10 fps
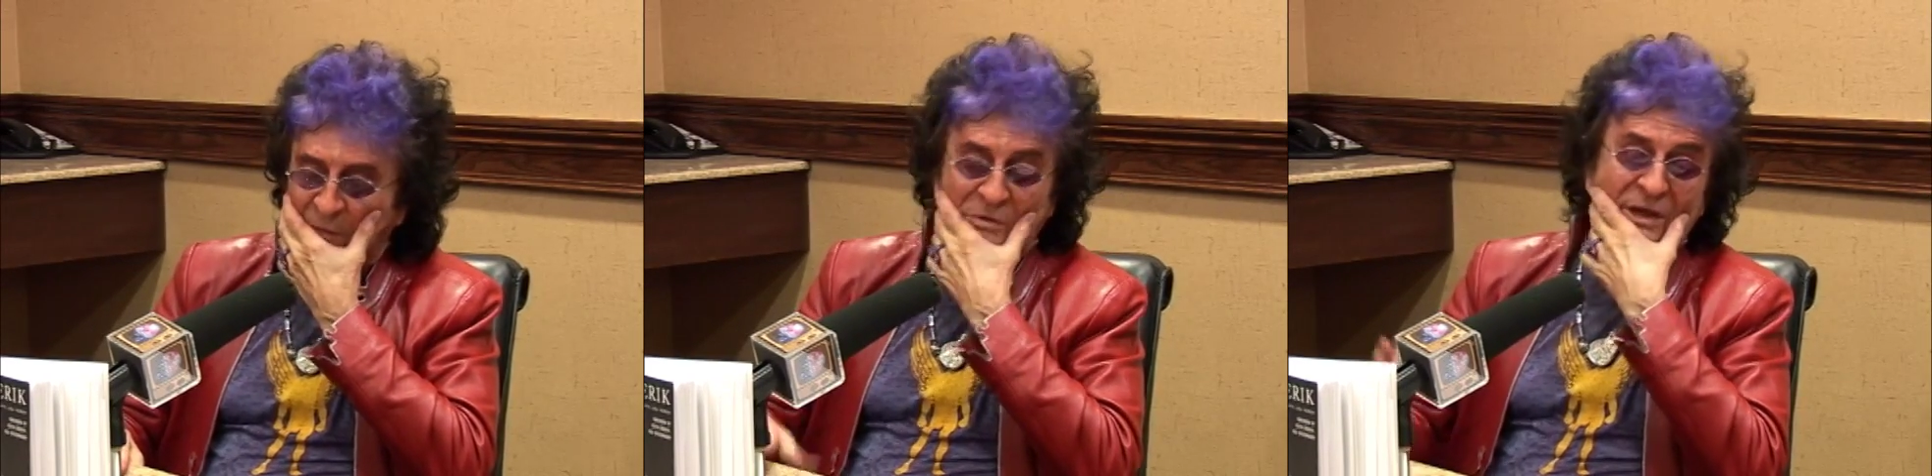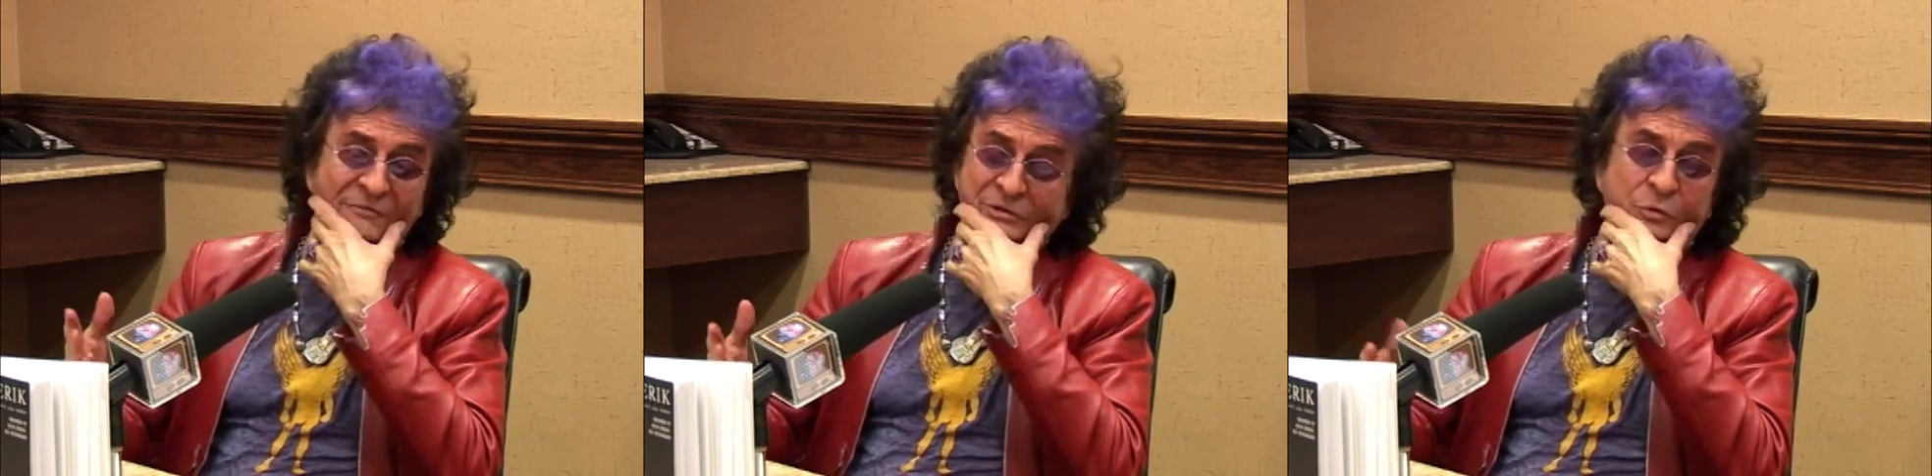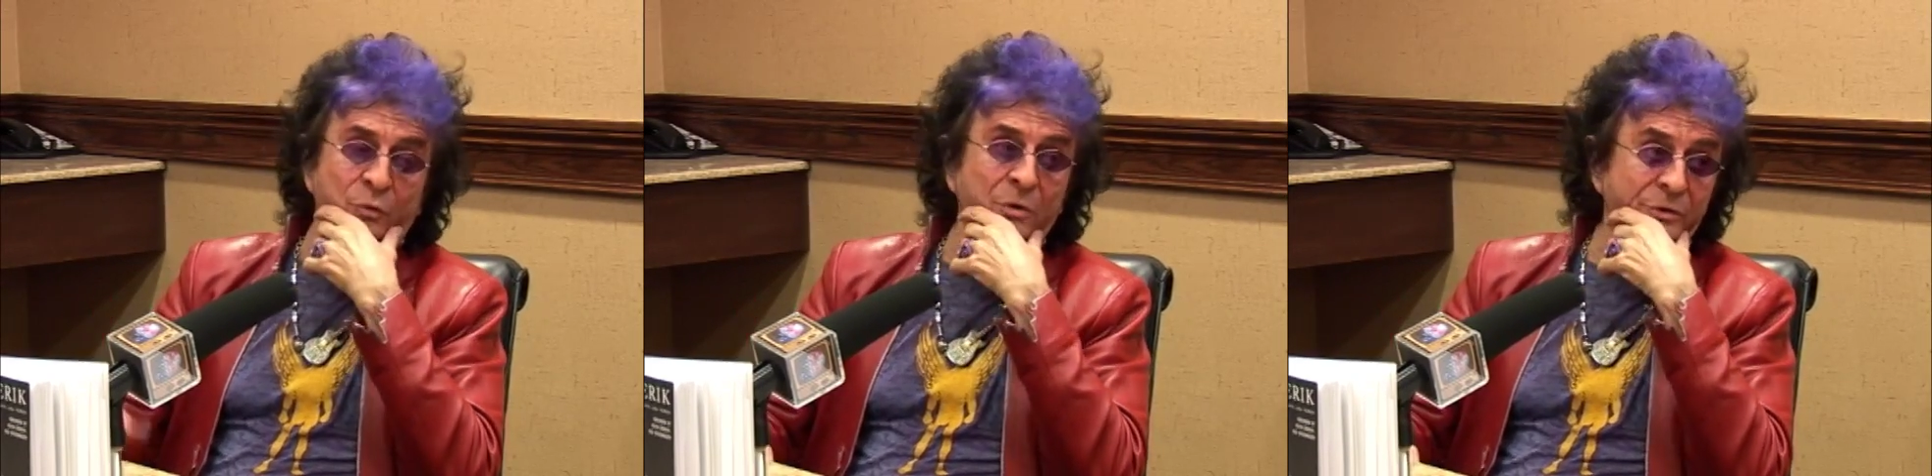Kevin
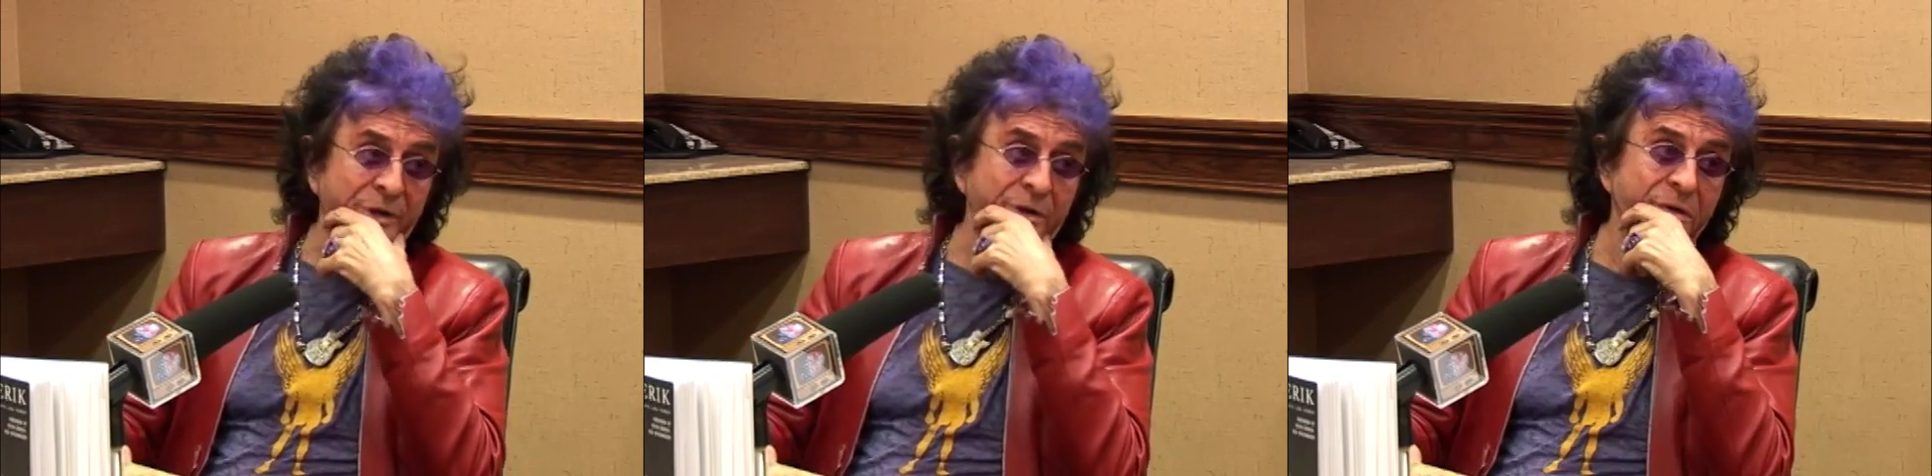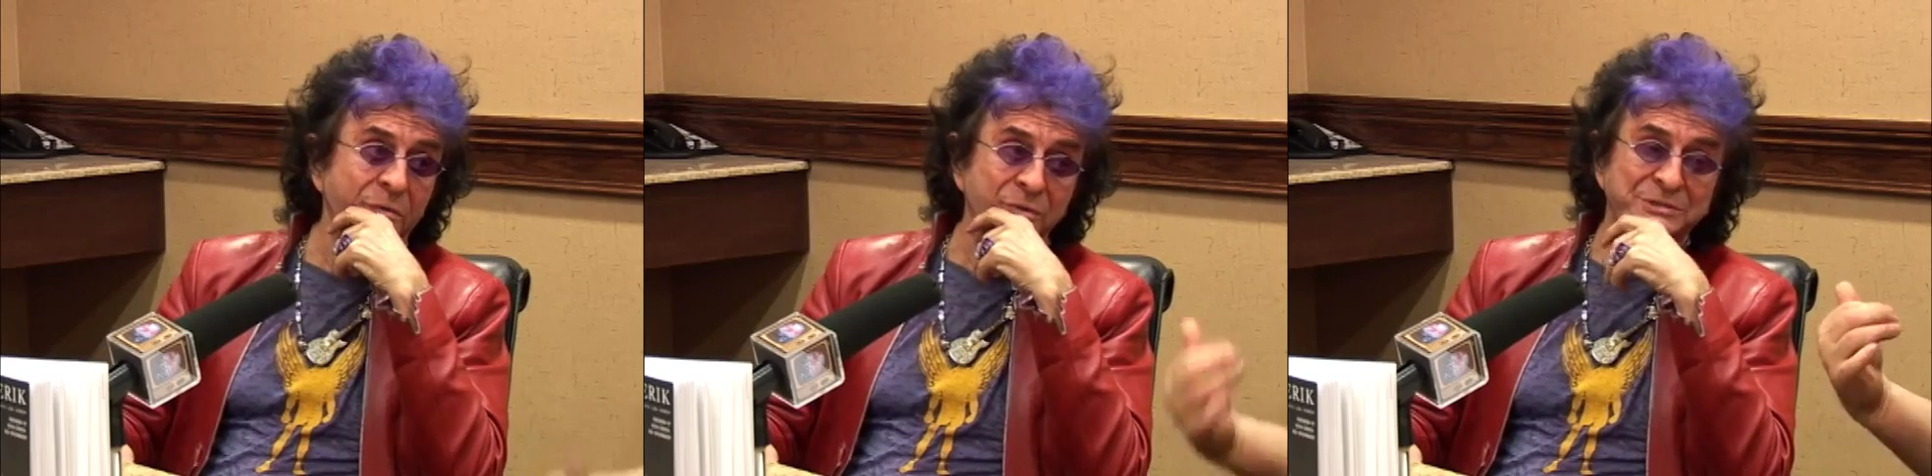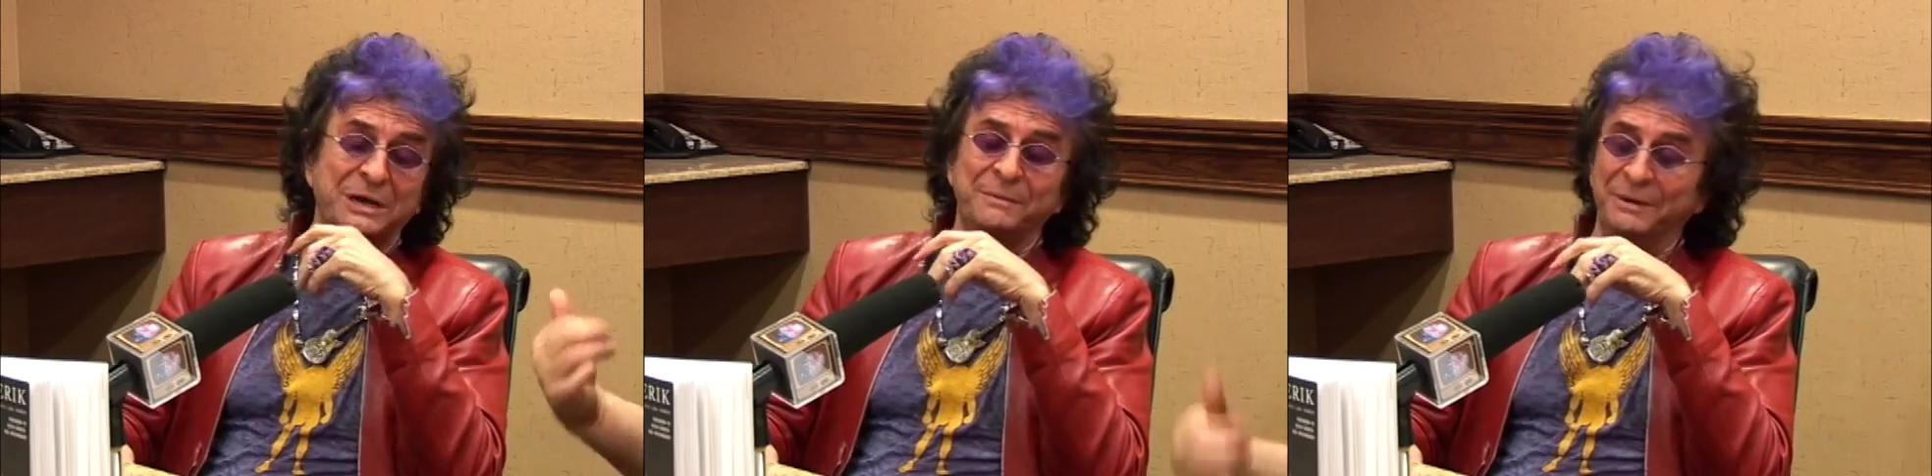Cronin
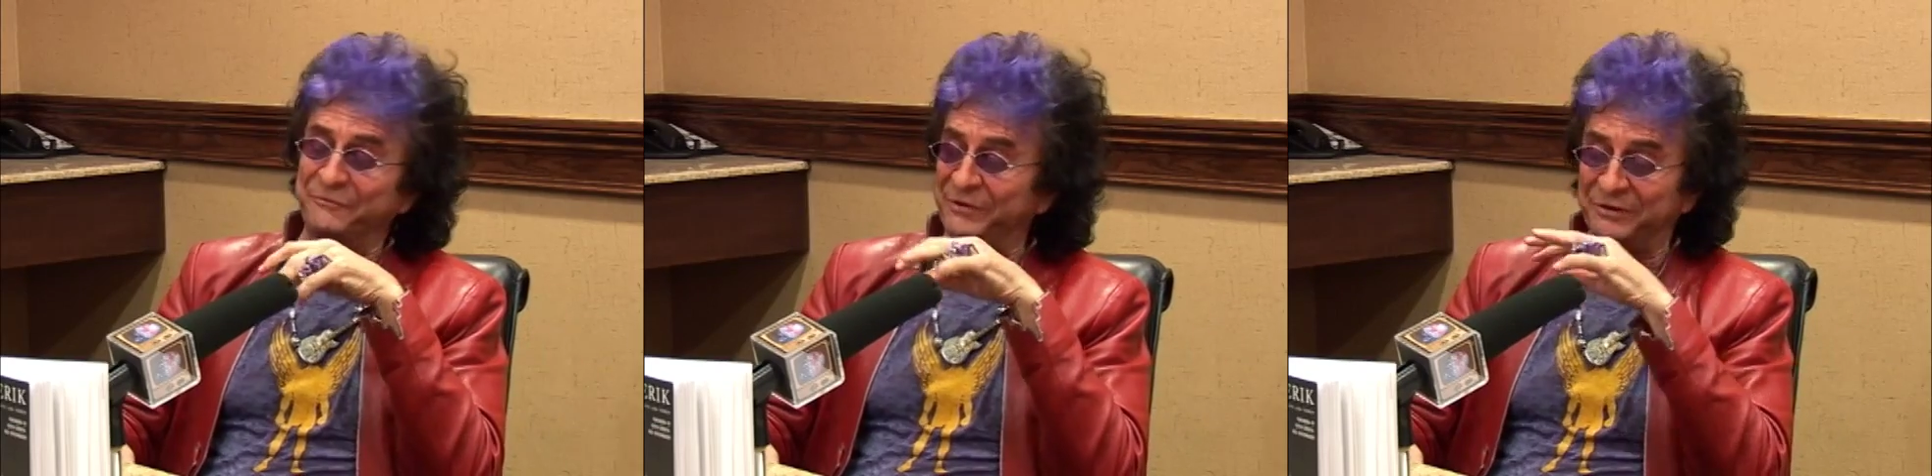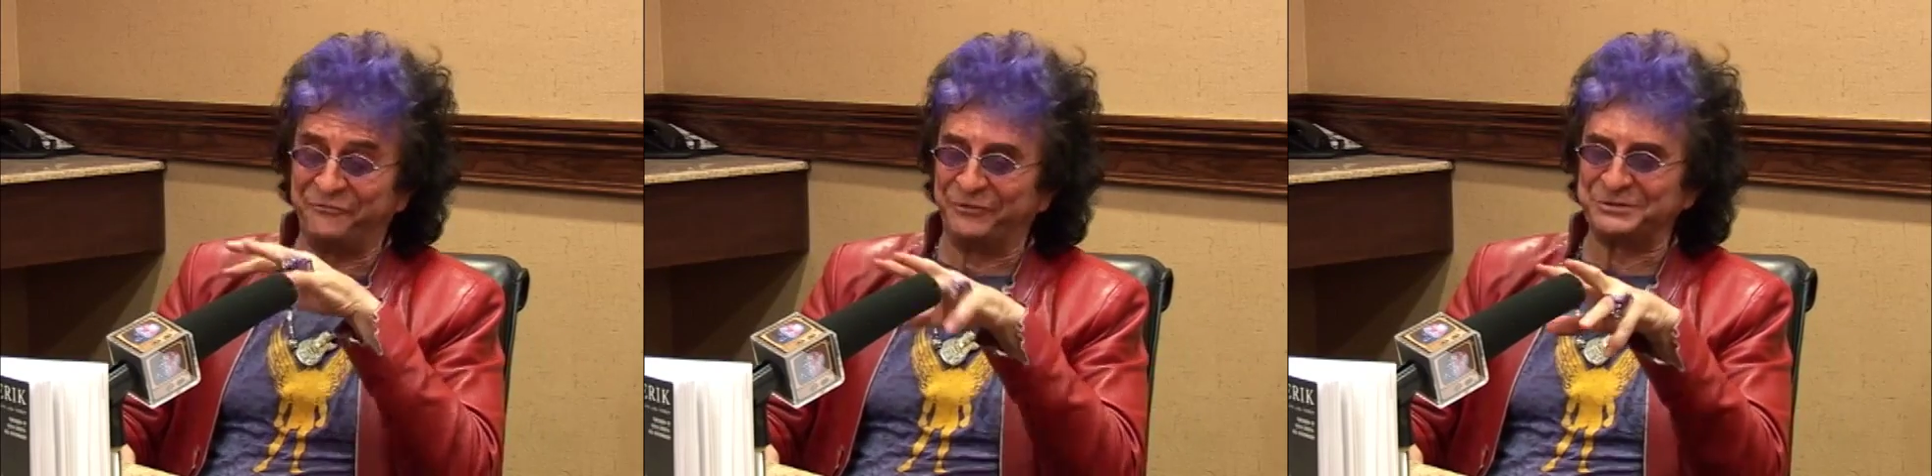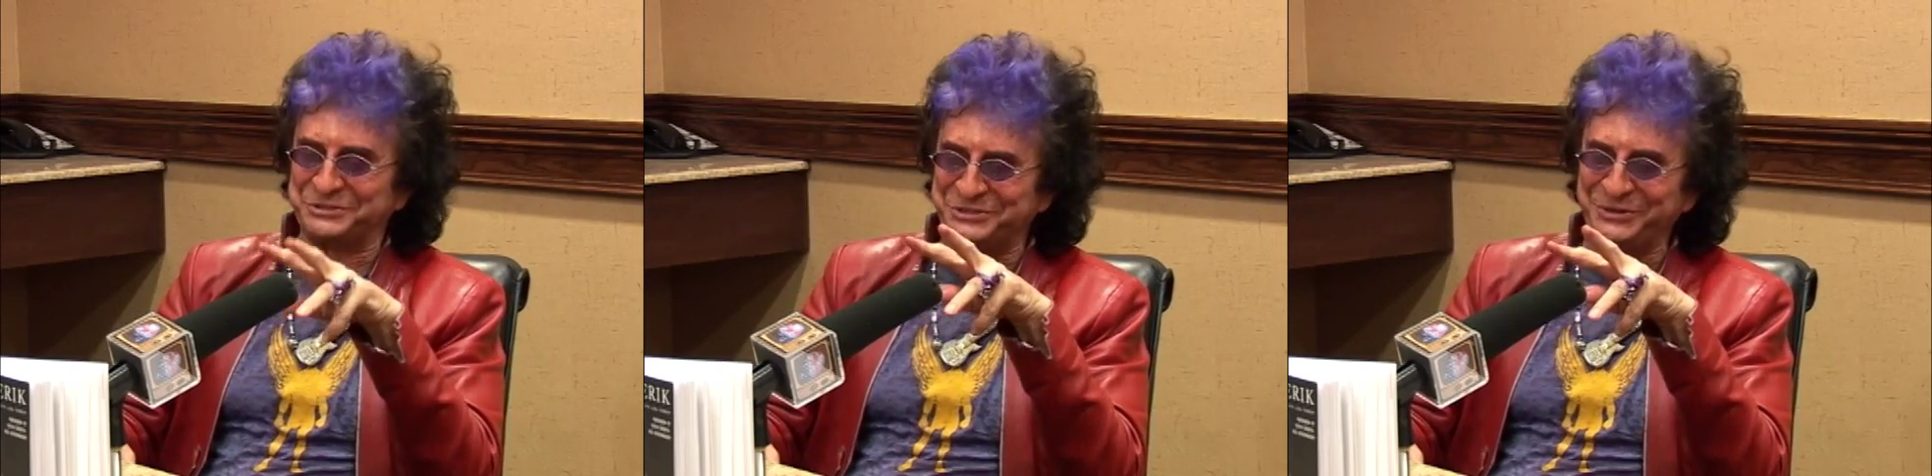was on my very
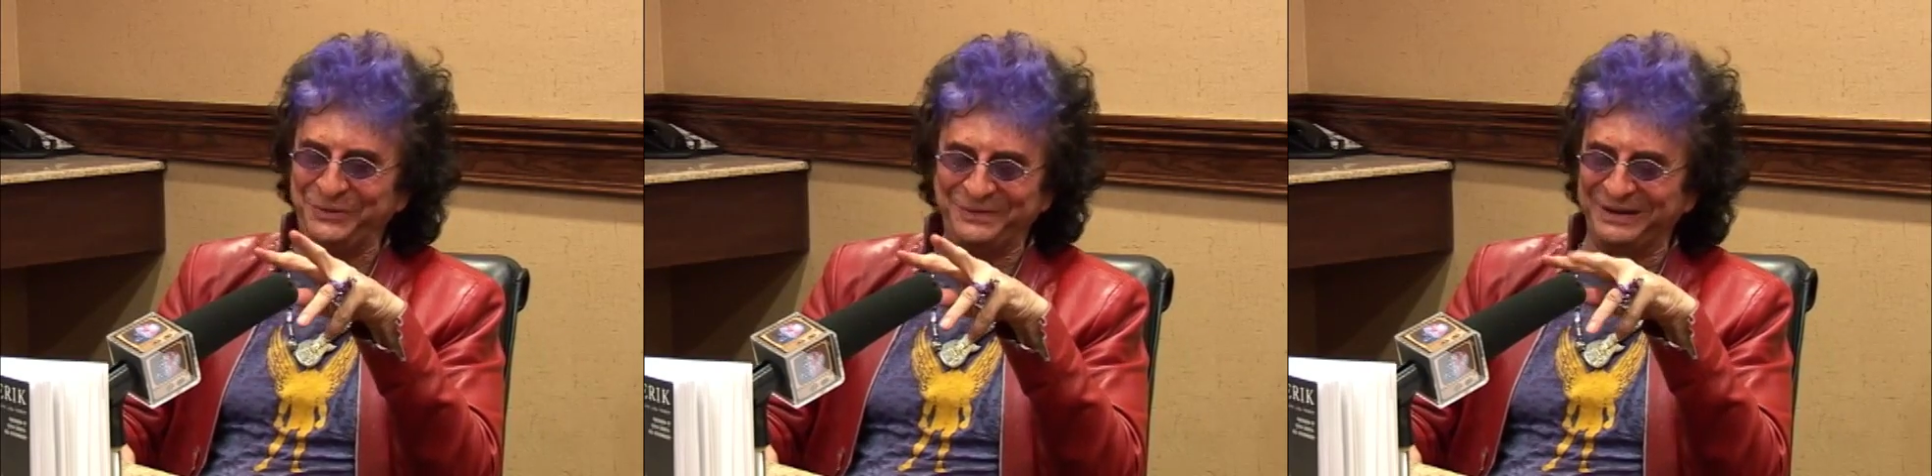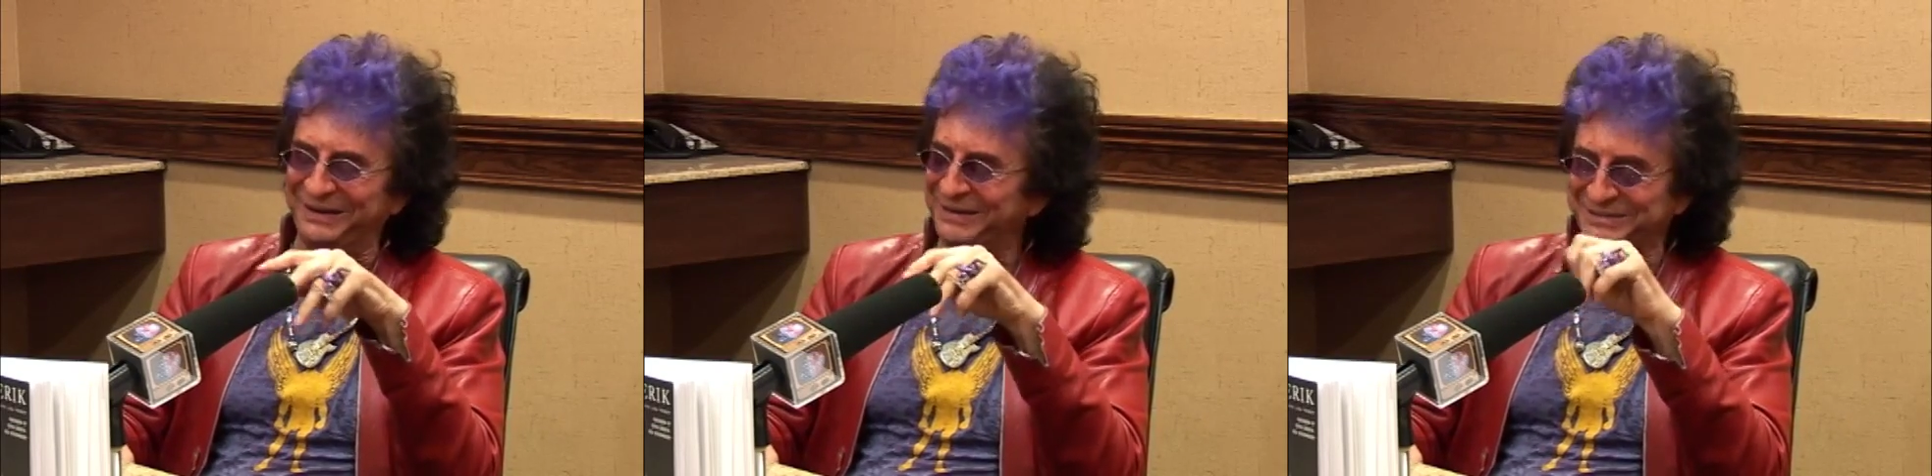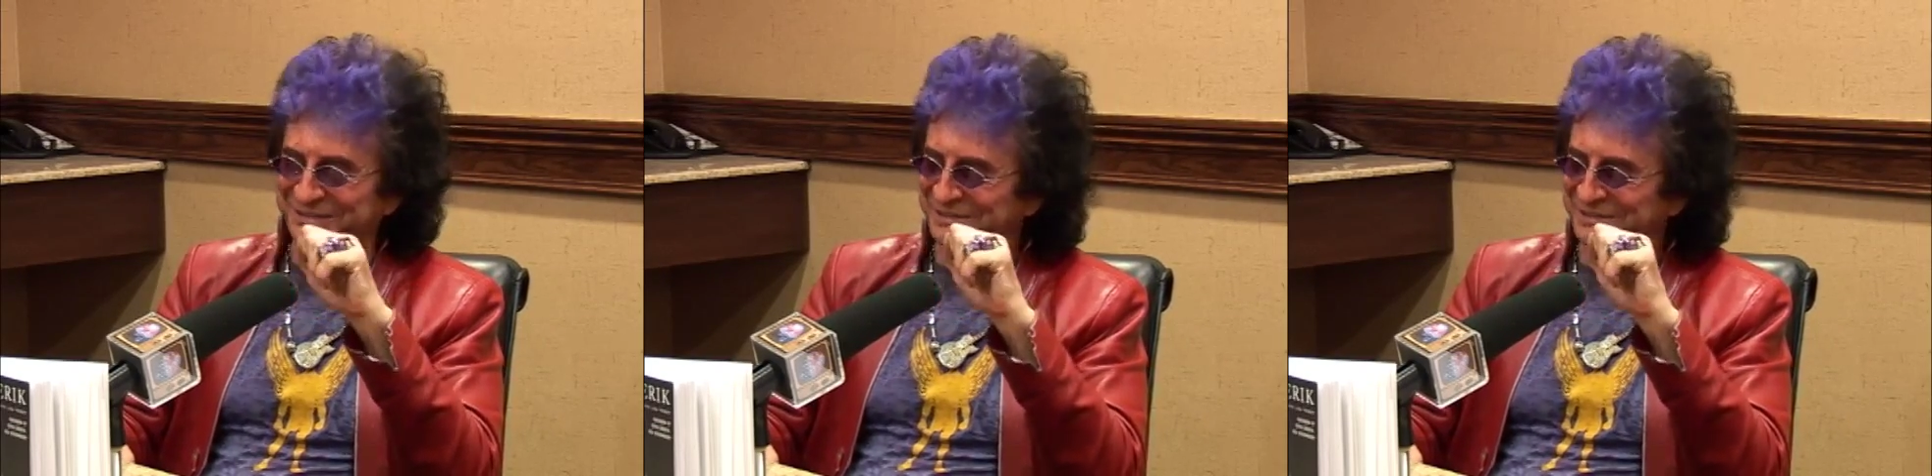first two. I